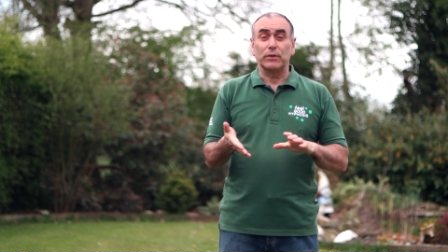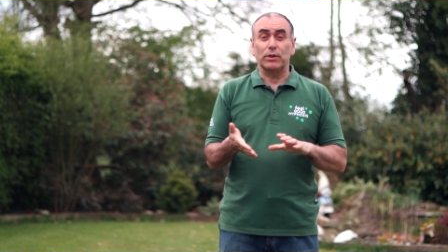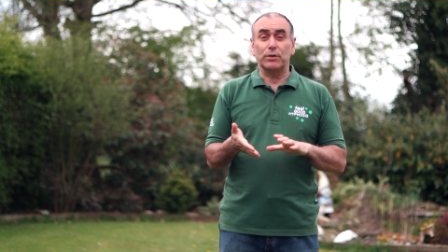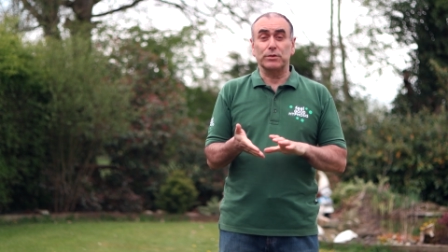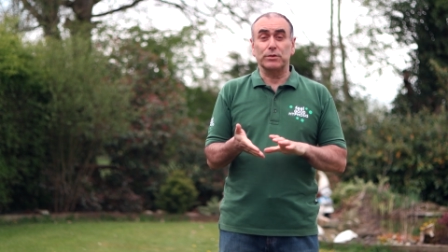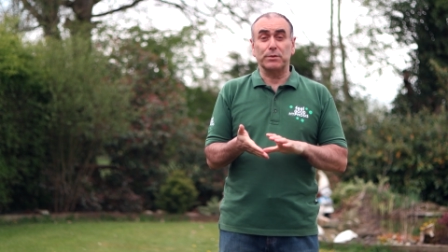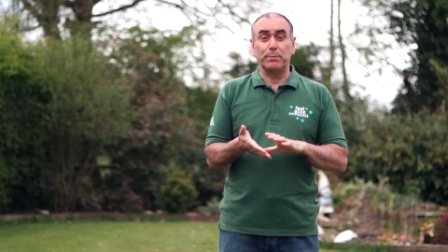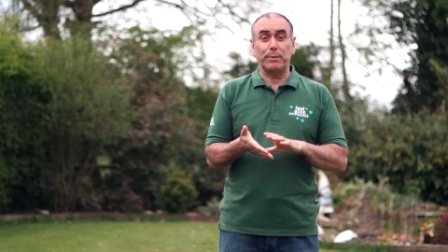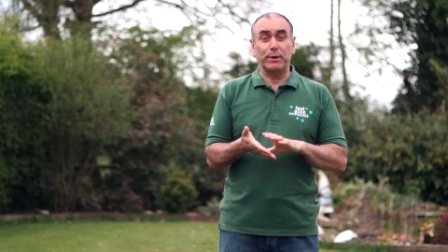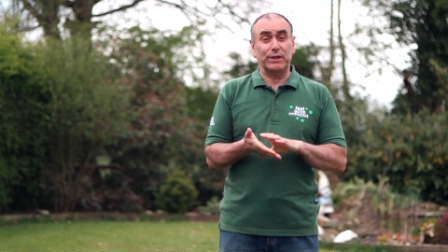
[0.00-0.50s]

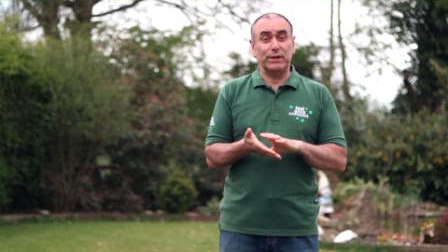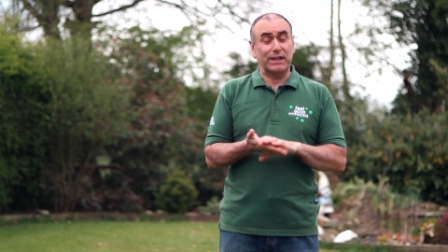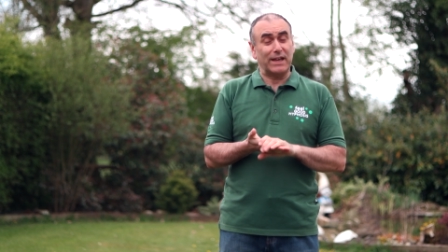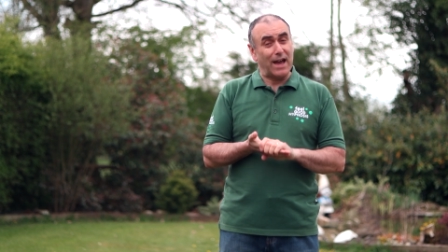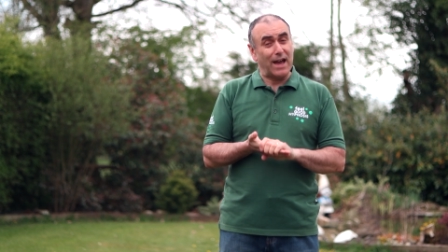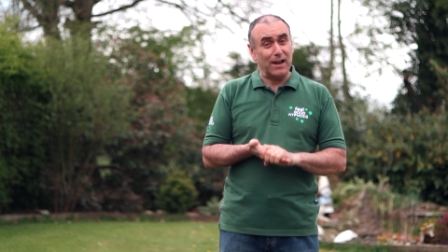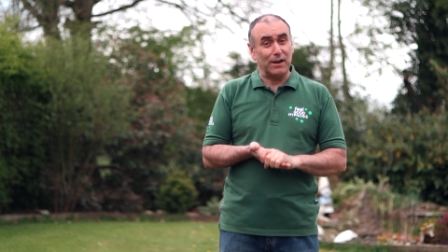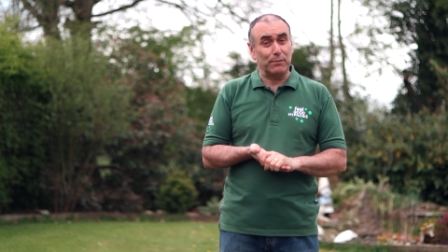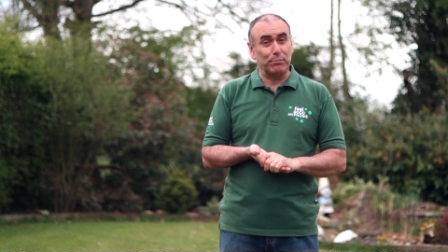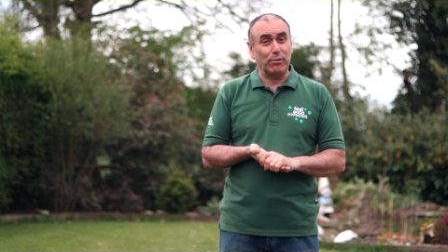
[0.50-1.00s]
There's about the
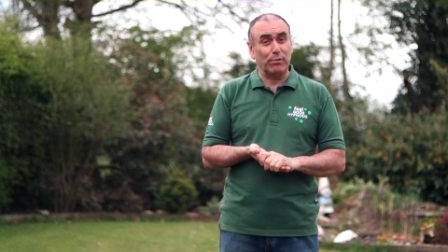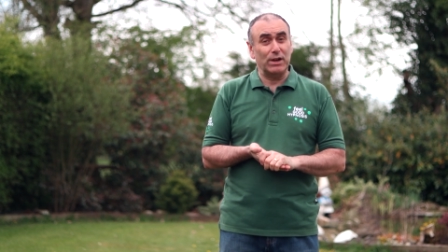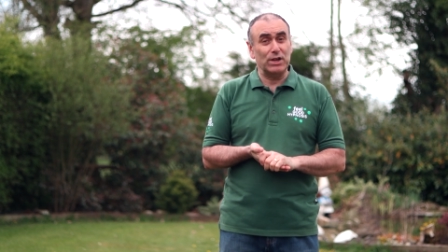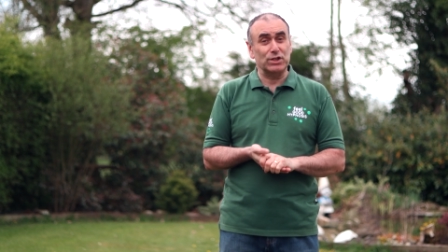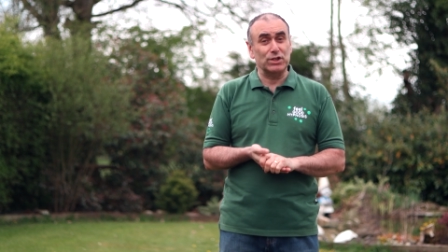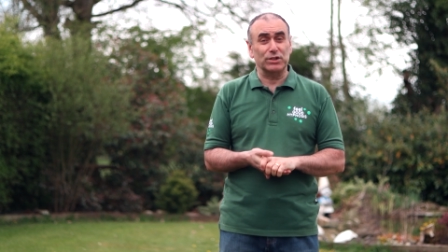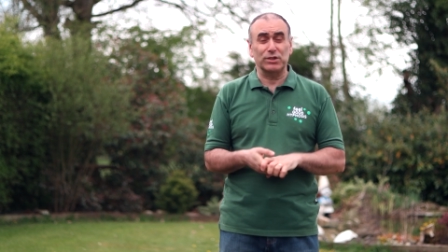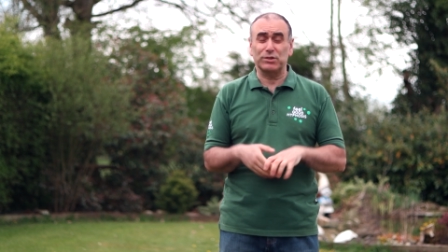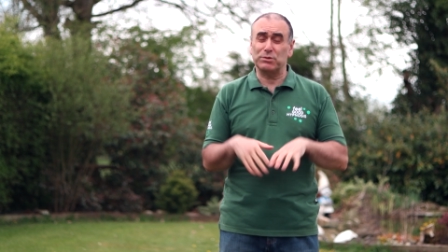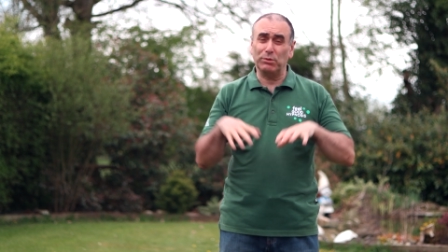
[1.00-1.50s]

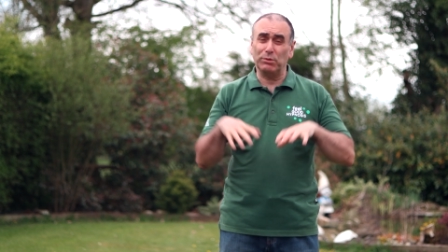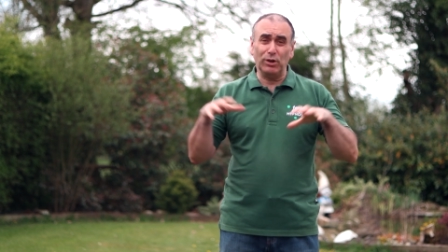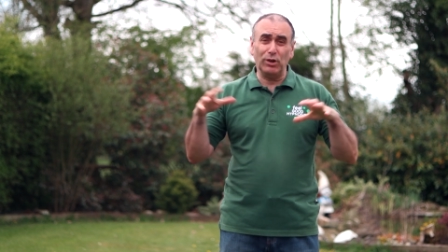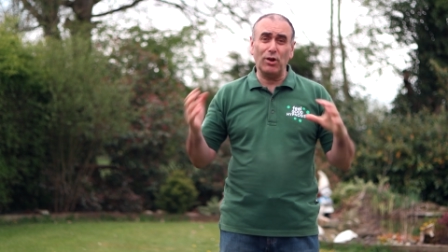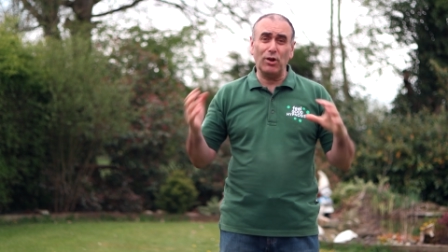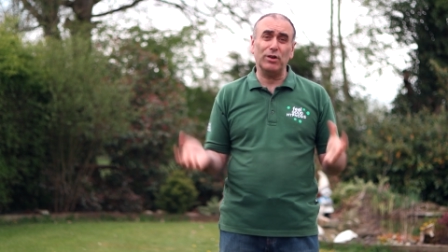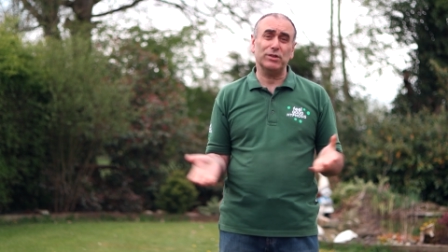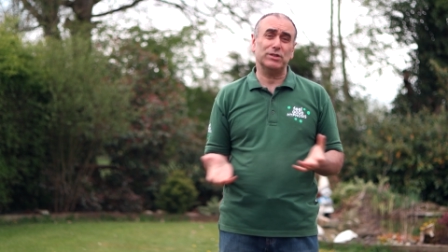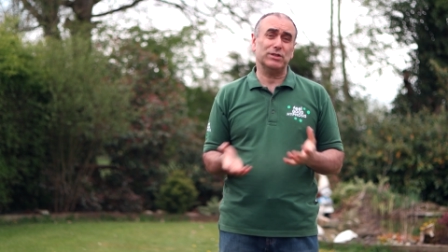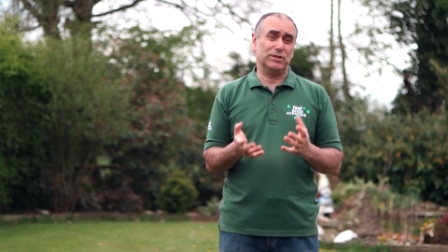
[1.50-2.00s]
calibration. So
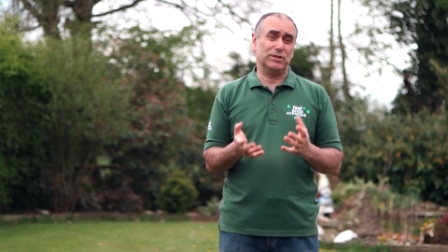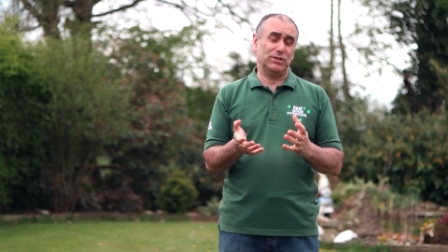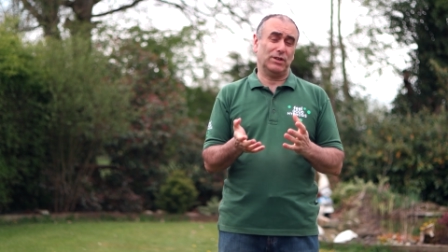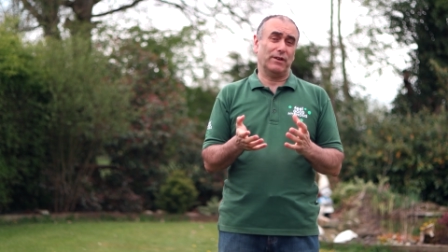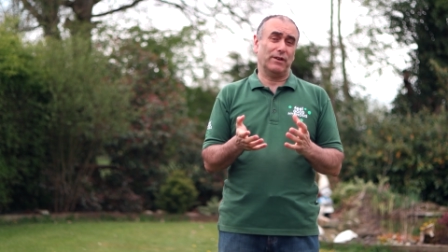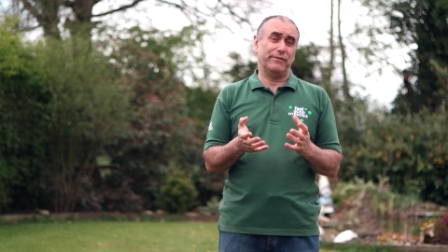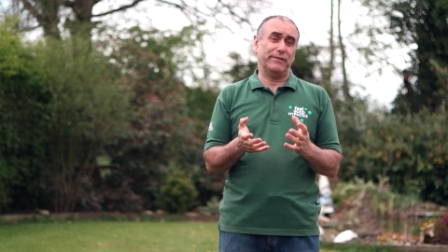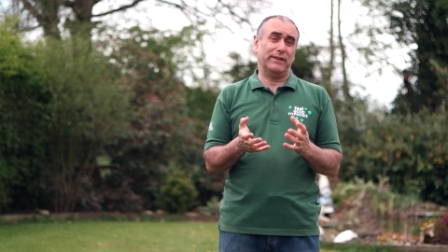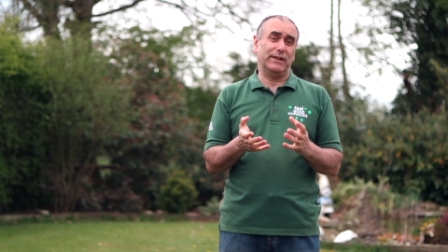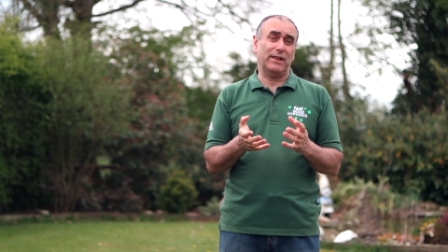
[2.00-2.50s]
lots of
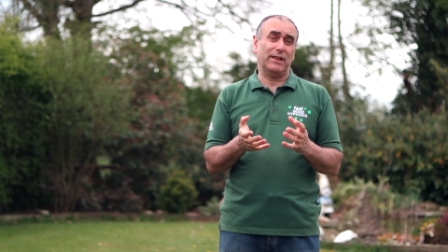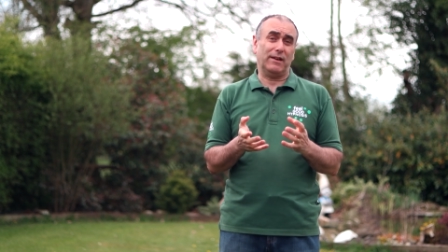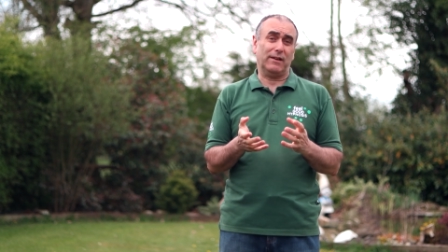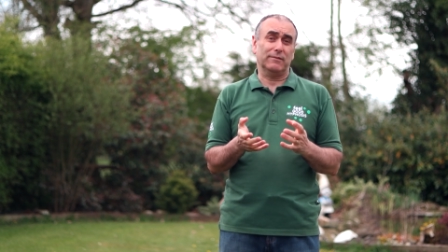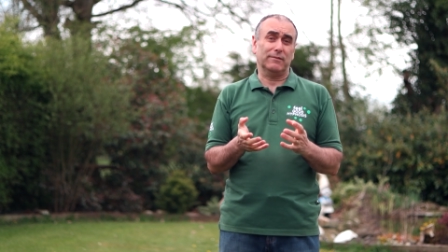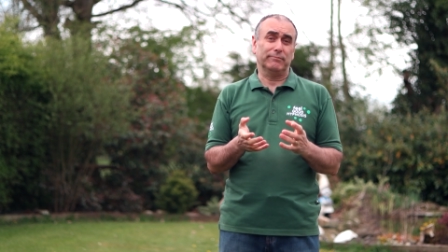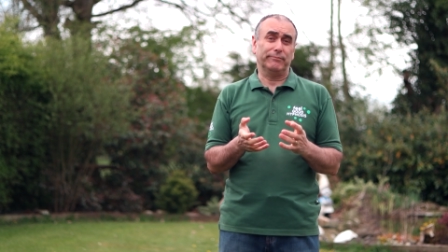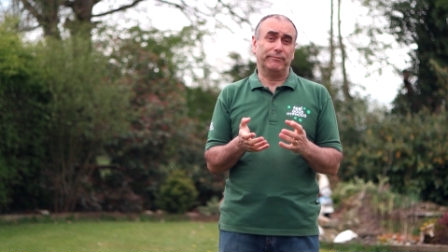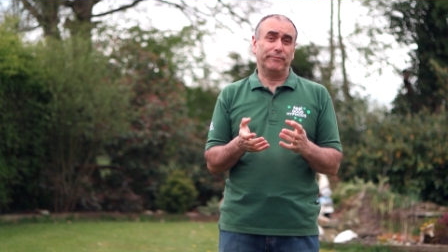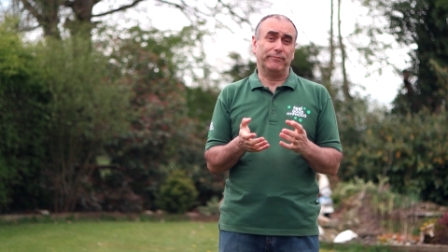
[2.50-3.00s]
stuff in there.